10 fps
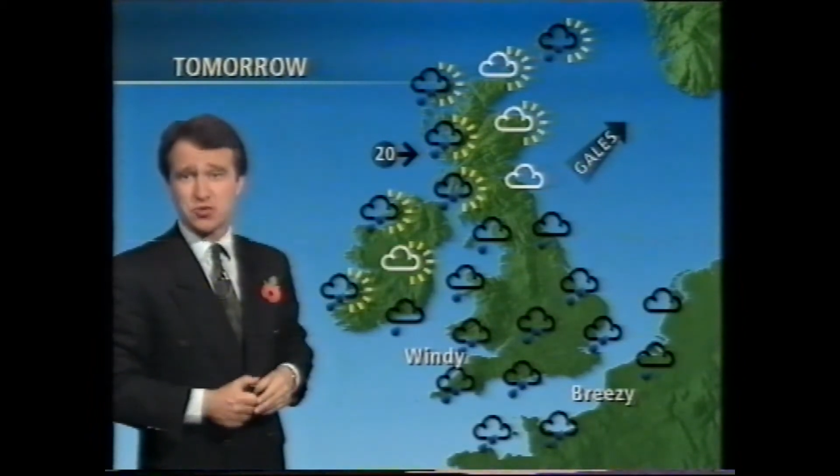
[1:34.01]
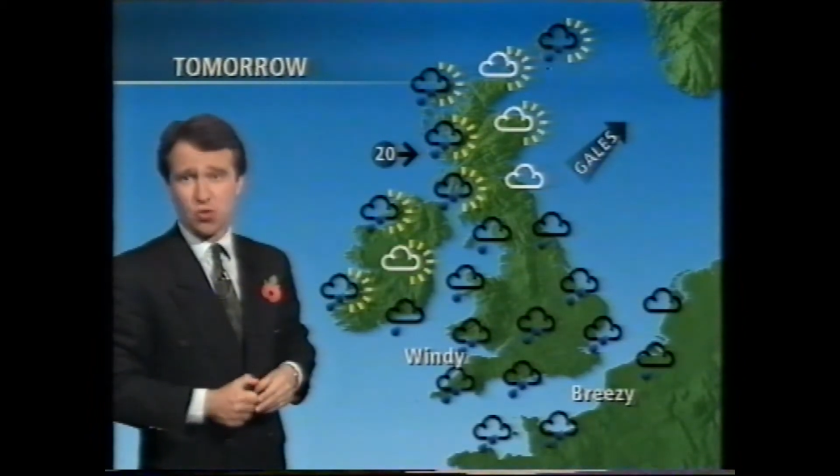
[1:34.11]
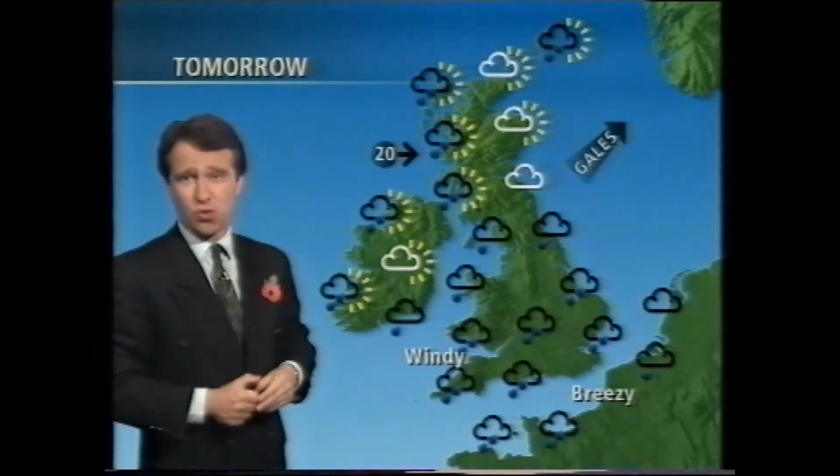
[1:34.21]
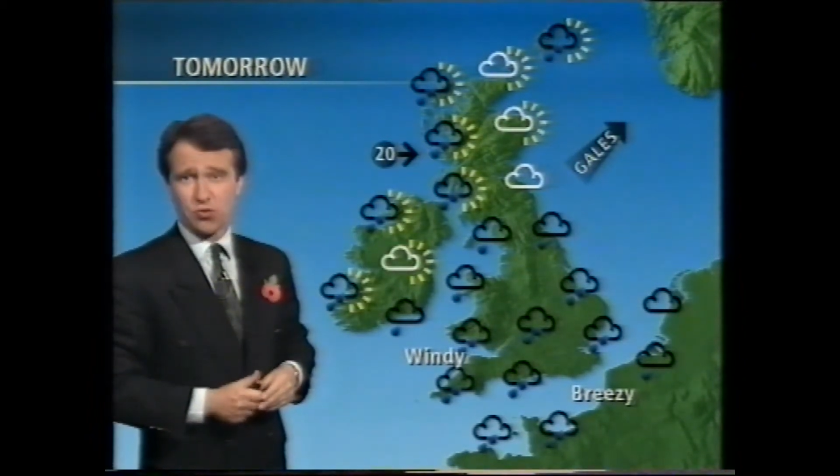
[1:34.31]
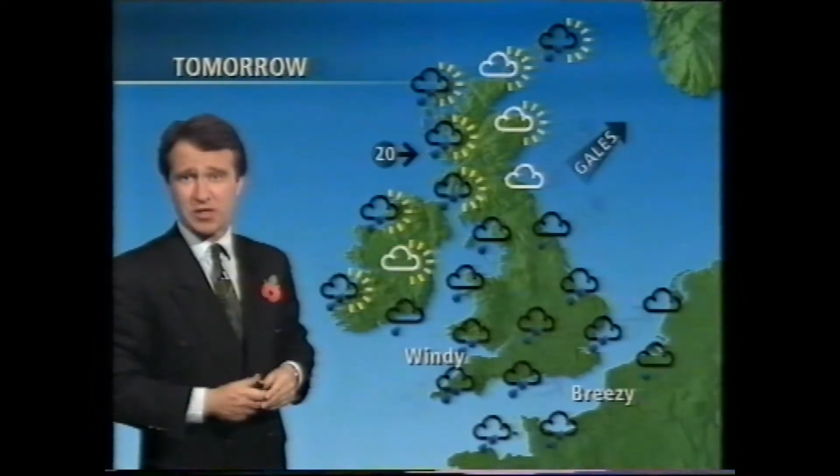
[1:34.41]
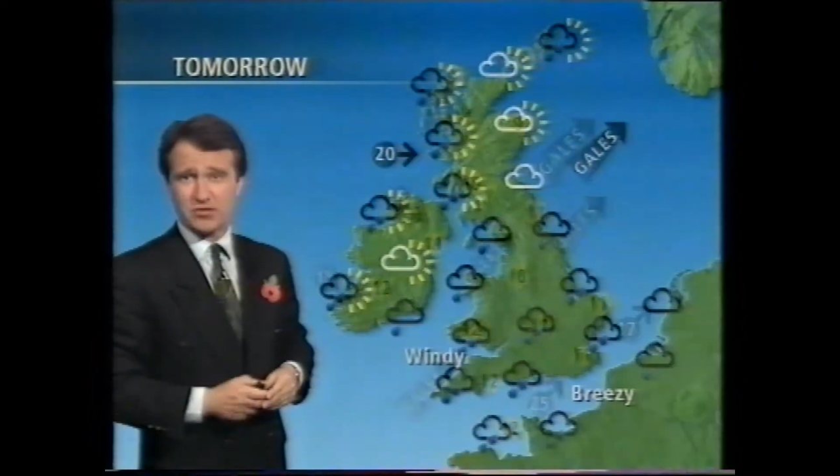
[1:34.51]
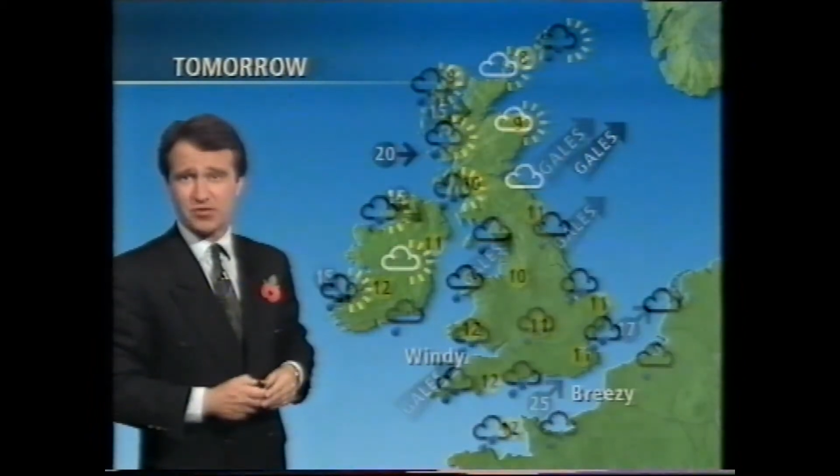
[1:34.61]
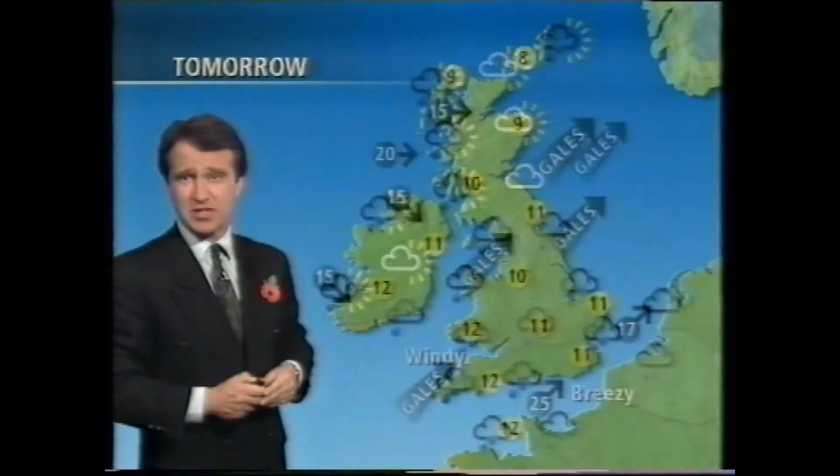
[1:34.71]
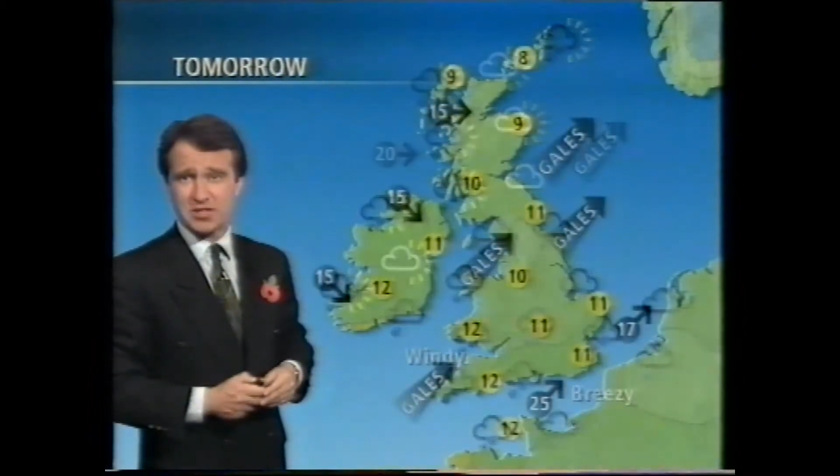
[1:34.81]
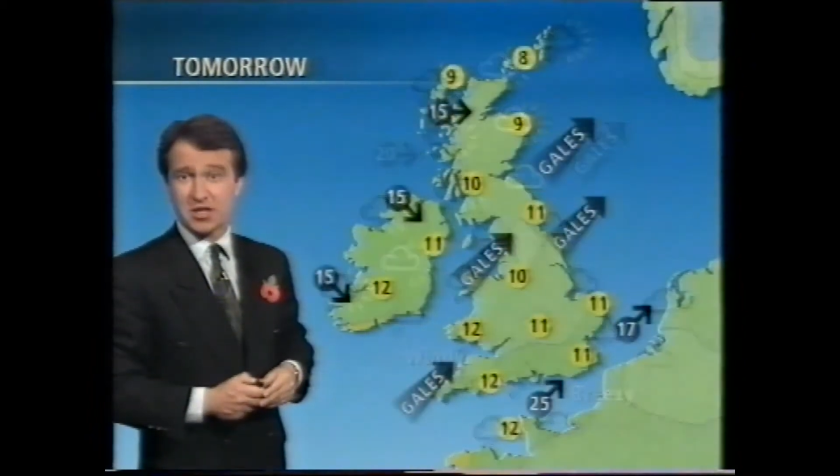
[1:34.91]

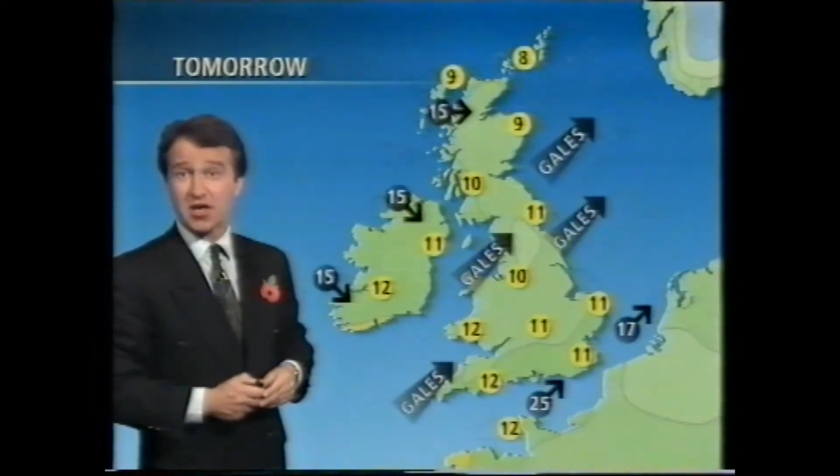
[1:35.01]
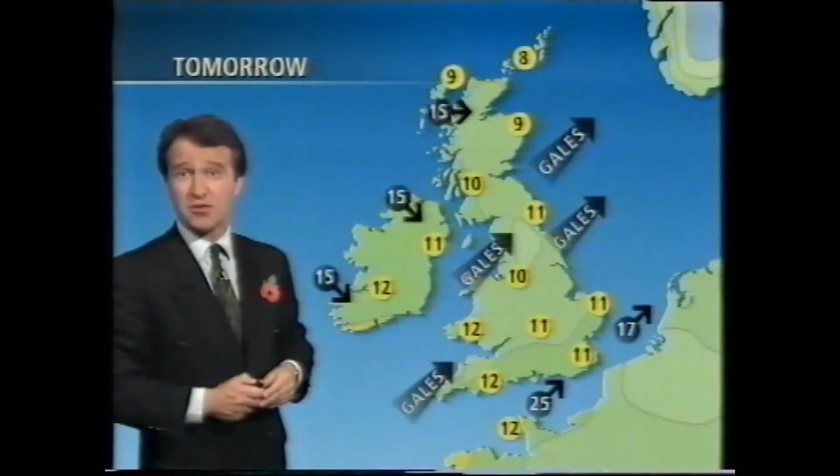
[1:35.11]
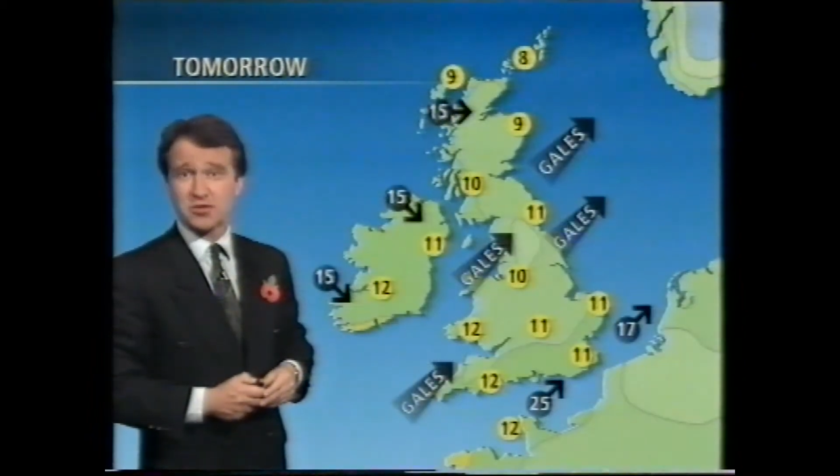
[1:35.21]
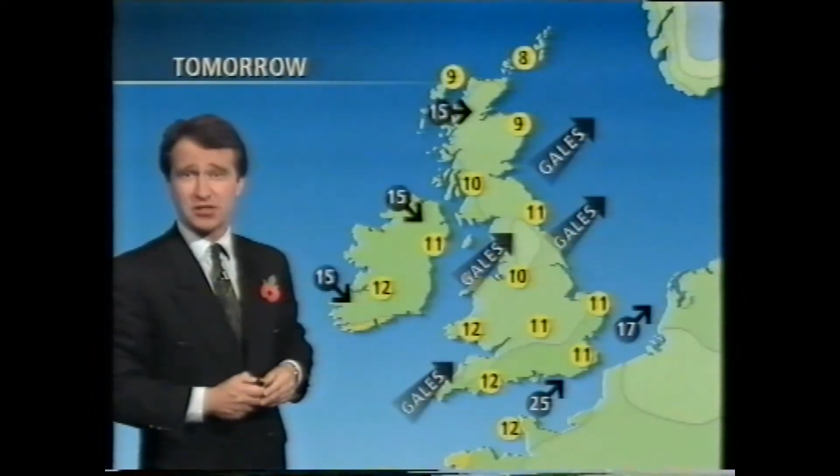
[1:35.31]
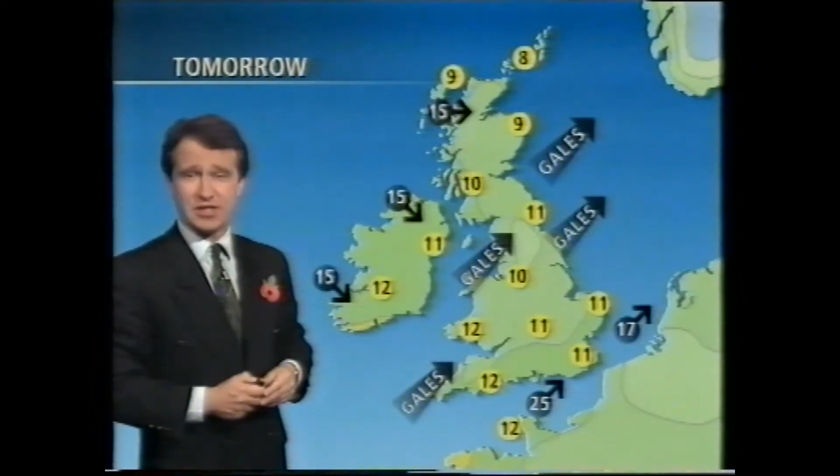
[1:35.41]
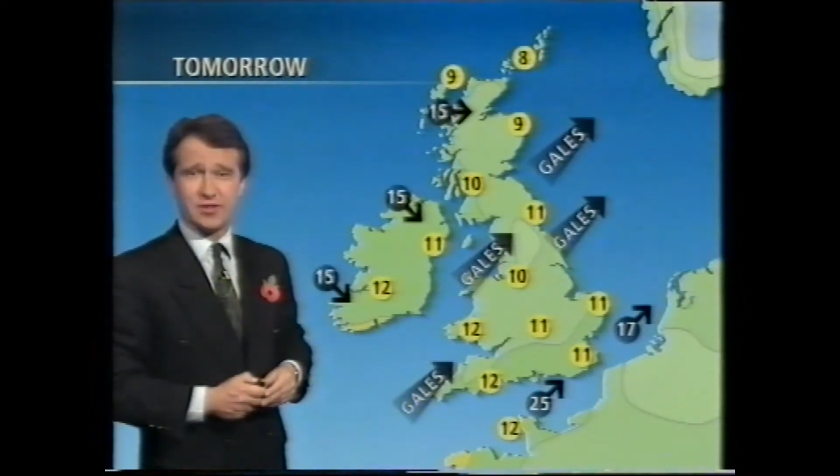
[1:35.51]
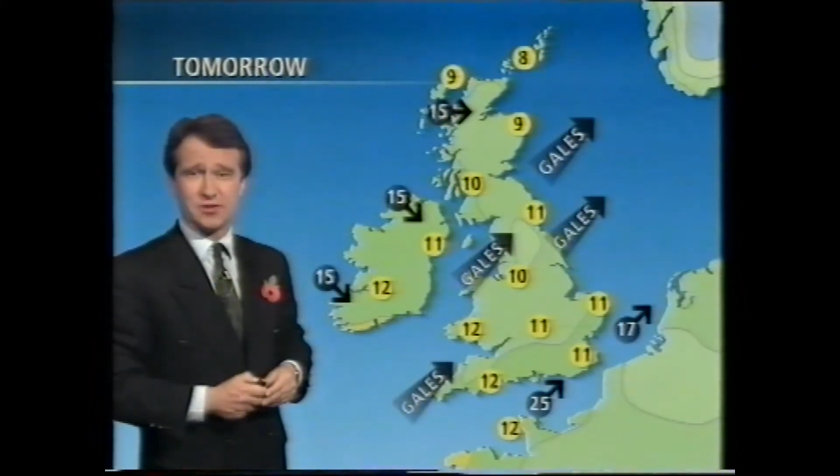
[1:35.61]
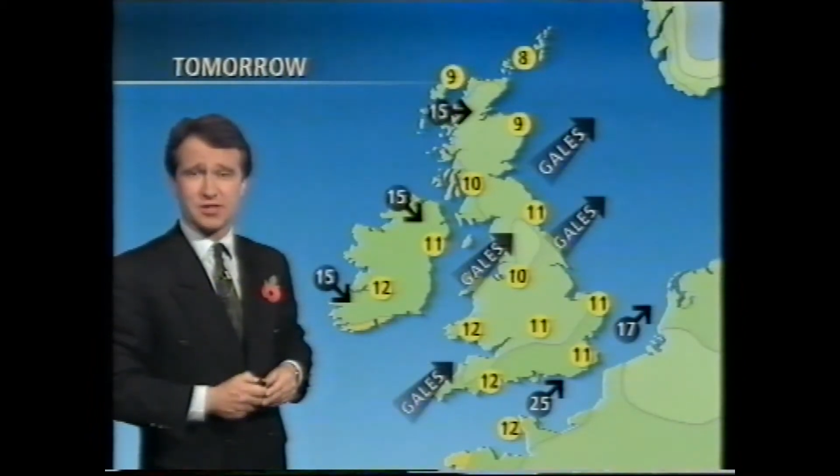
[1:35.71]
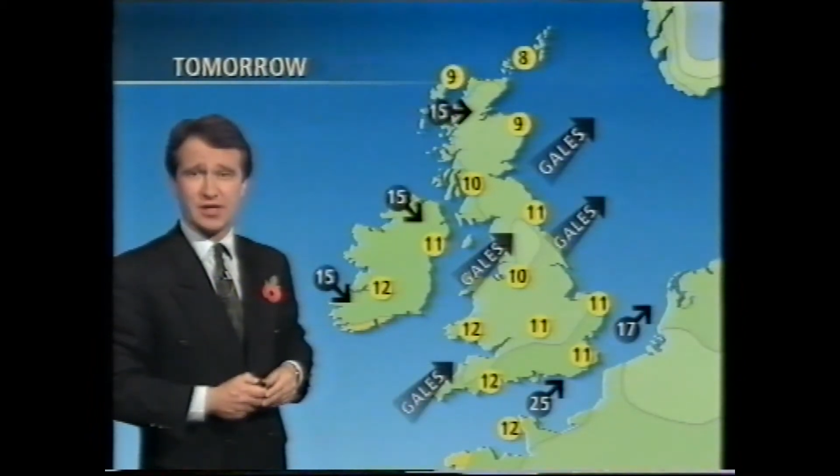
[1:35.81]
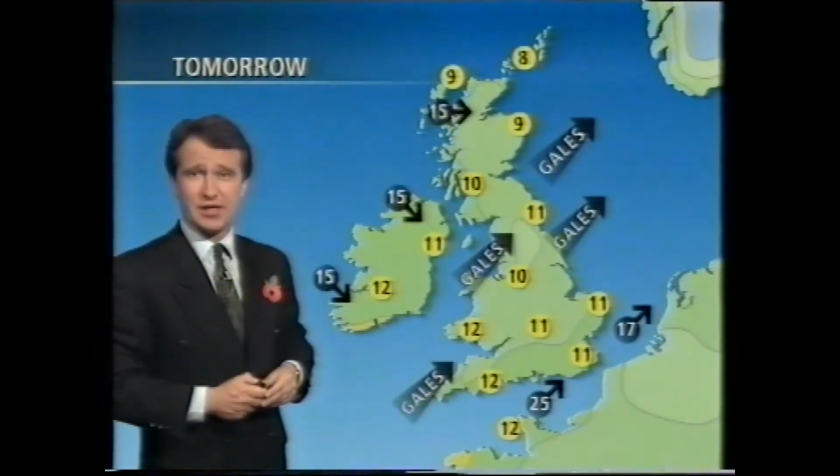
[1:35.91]
northwest-facing coasts and hills.